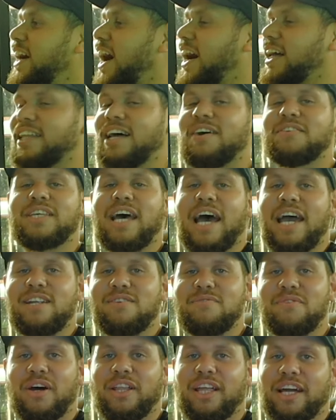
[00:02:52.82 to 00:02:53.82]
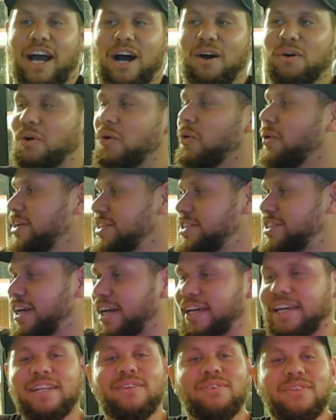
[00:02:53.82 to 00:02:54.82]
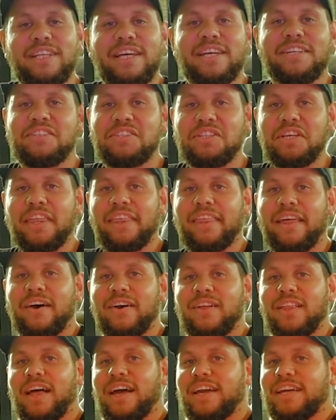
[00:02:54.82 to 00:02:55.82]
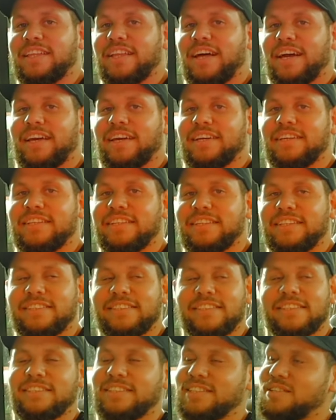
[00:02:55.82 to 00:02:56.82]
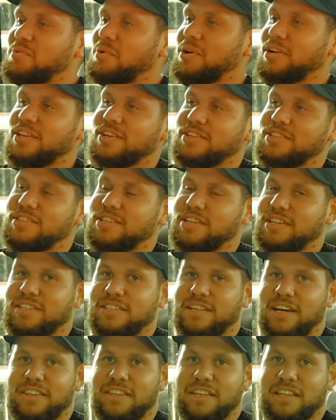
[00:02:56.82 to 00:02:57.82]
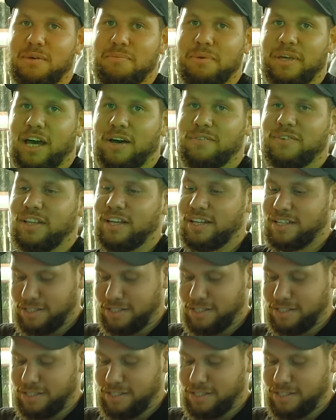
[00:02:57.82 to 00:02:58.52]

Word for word: I love to hate him though. Like I'll always check in with their shit though. Like like it's, it's just one of those things. I think they're becoming like